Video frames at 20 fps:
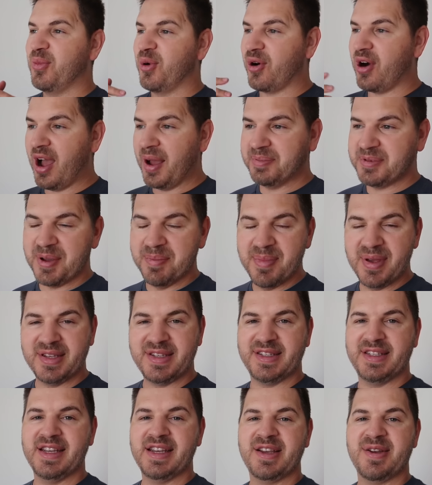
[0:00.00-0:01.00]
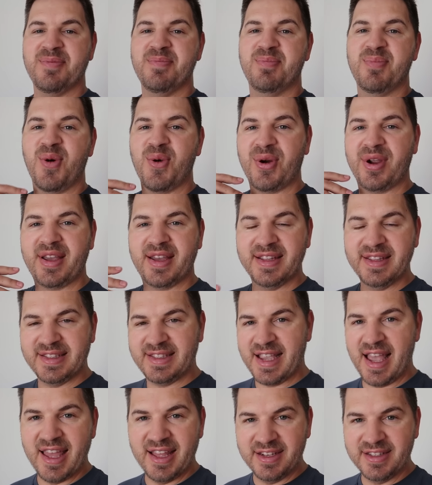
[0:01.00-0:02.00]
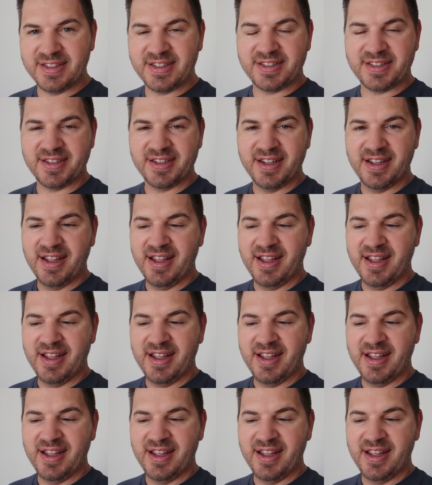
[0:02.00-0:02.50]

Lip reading: more optimistic, more content.